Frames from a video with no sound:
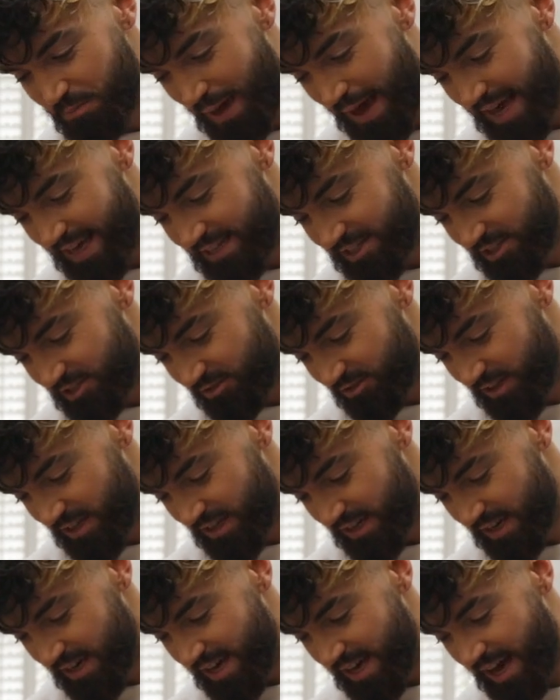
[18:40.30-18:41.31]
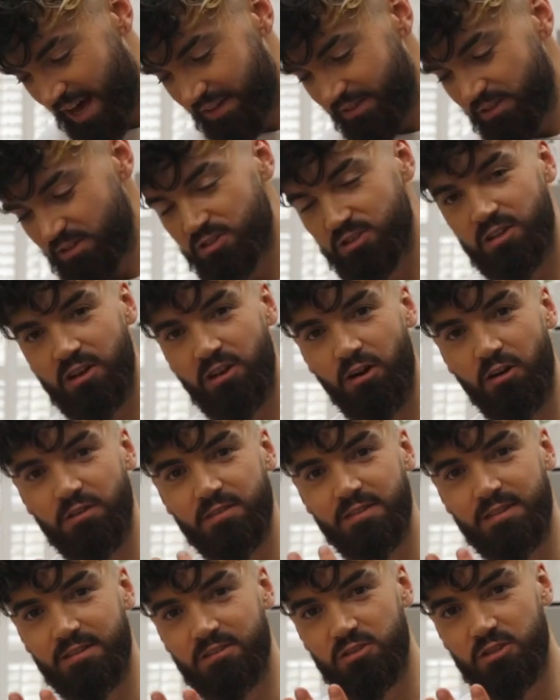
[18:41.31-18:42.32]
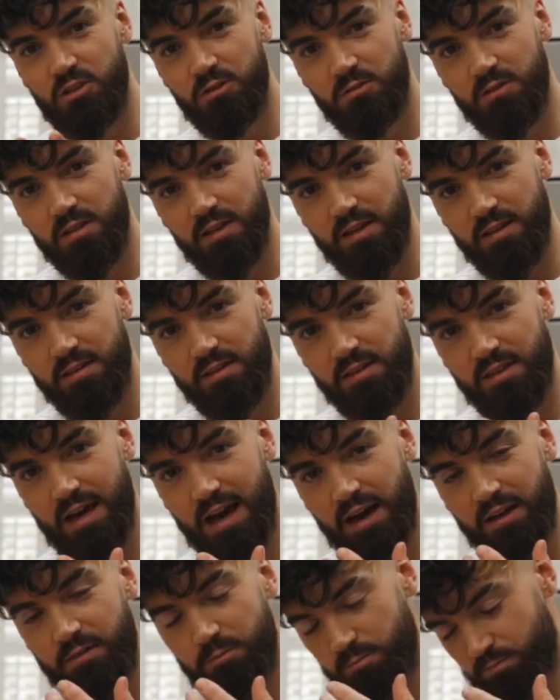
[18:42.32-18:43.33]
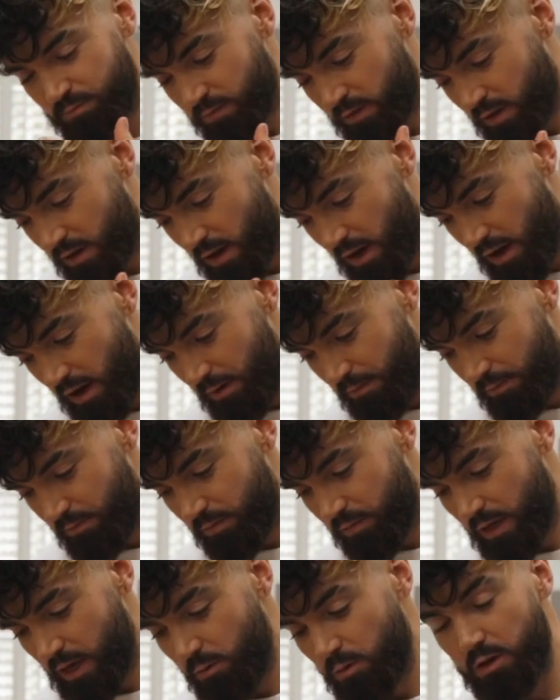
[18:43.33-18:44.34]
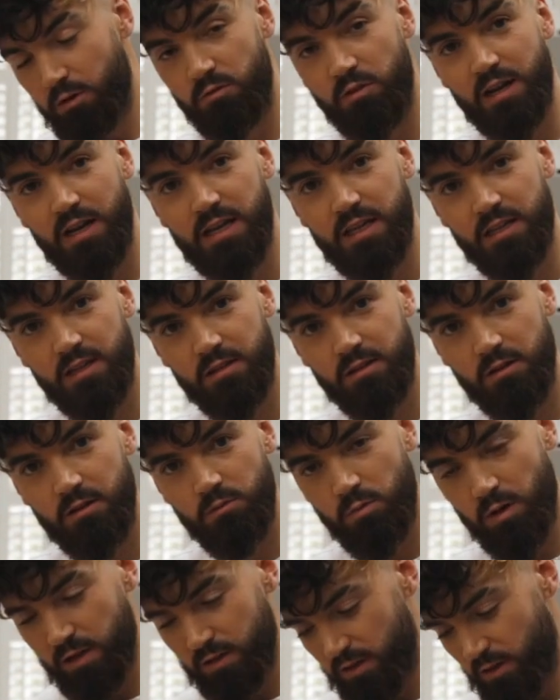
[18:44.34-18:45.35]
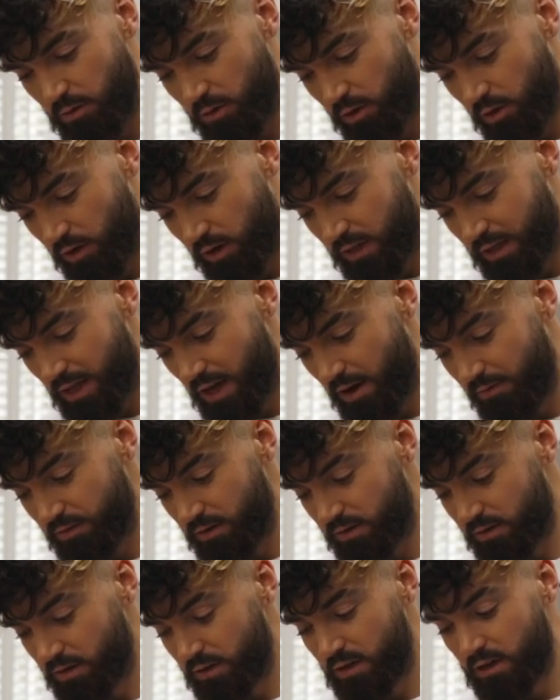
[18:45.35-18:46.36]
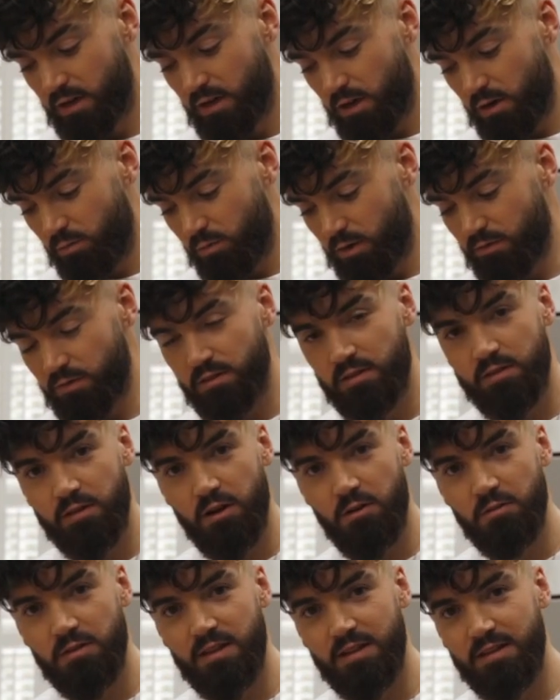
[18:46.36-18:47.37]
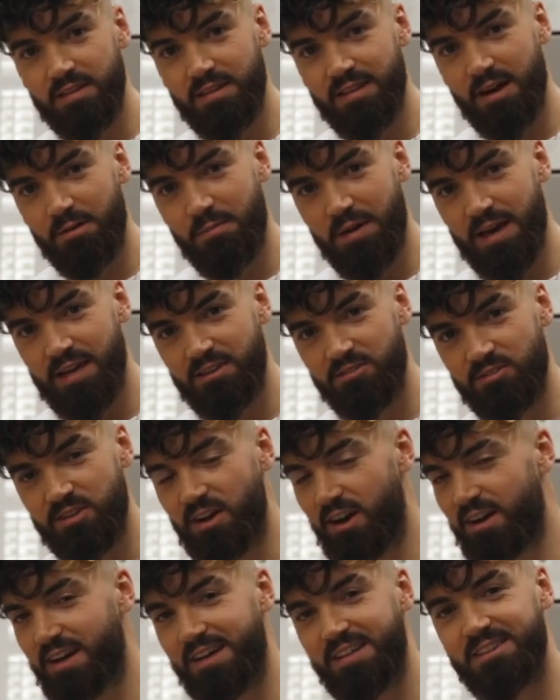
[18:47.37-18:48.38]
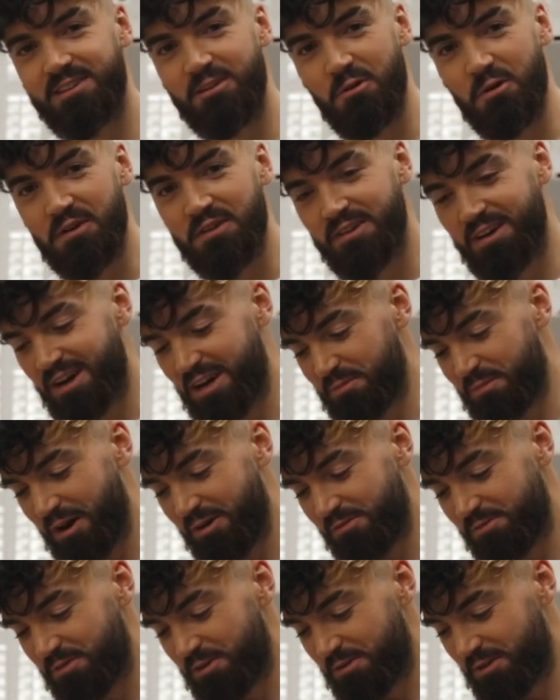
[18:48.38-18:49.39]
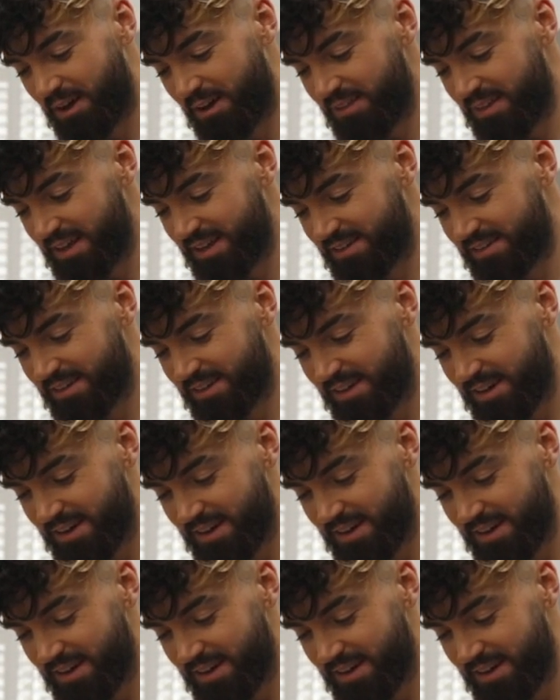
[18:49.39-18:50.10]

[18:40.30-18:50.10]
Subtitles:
pastry, and the shallots, the juices that they would have released whilst they were cooking in the oven, would have soaked into that pastry. I get so excited about food like this.